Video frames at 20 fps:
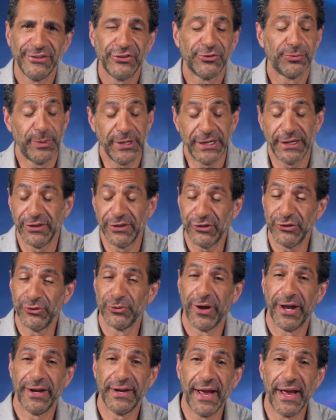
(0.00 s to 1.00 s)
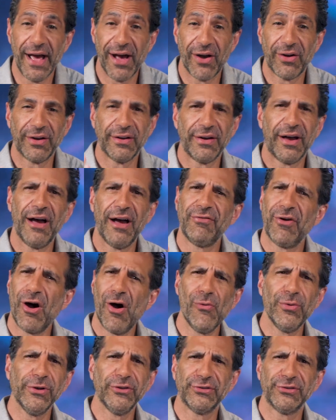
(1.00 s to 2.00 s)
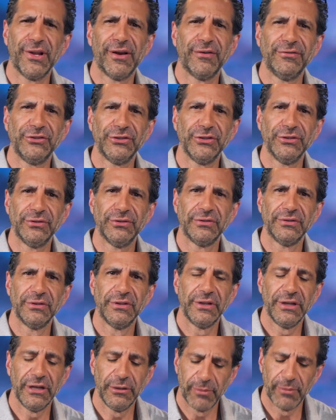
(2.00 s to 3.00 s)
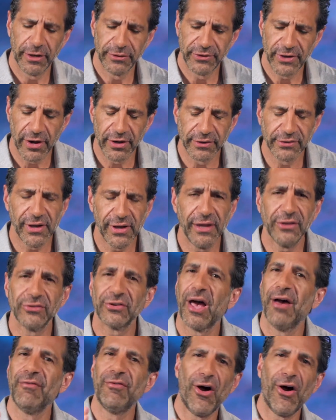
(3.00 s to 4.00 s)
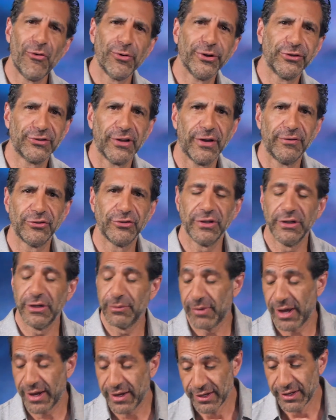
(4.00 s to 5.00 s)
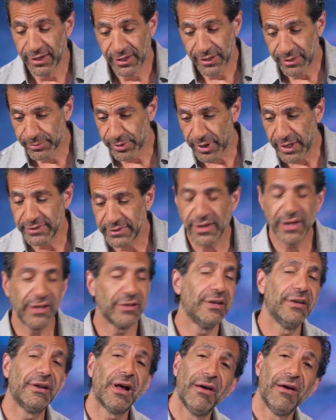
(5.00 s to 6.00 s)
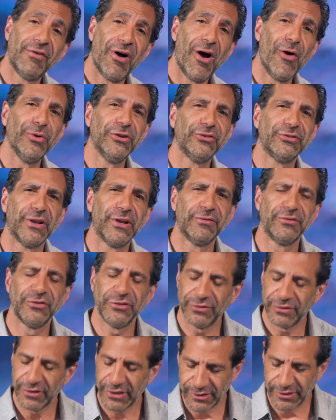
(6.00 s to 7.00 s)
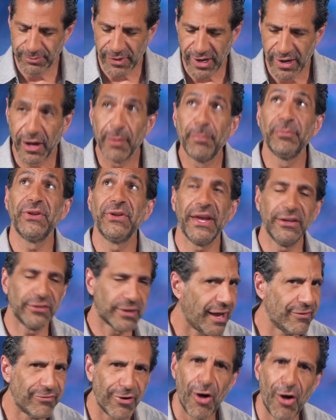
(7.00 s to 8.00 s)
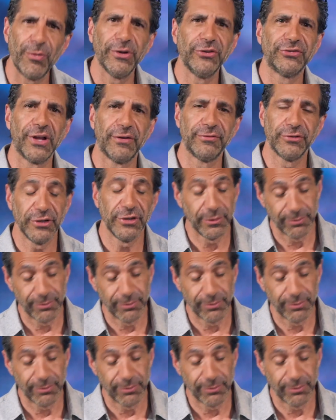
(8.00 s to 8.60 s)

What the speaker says: He's speaking to you right now. I've always loved you. In my dark days, I've always loved you. In my bright day, I've always loved you. In my up day, I've always loved you.